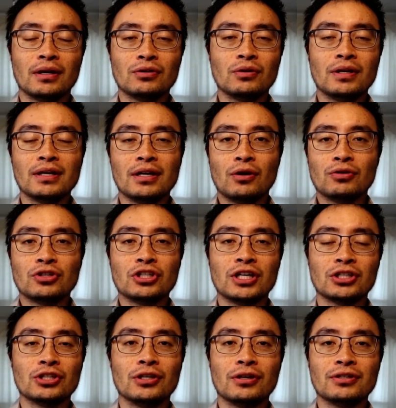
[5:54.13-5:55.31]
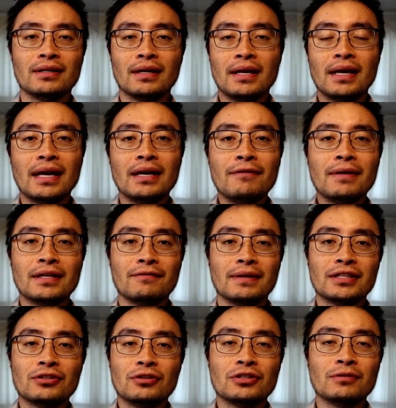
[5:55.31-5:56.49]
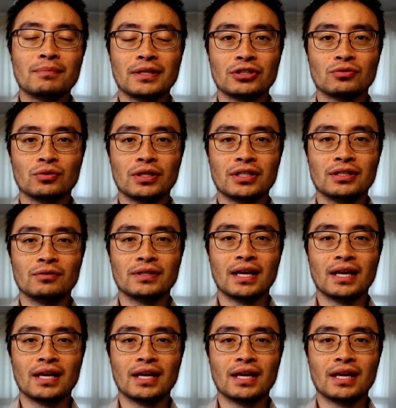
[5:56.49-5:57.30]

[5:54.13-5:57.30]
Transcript: during negotiations. If an investor speaks quickly with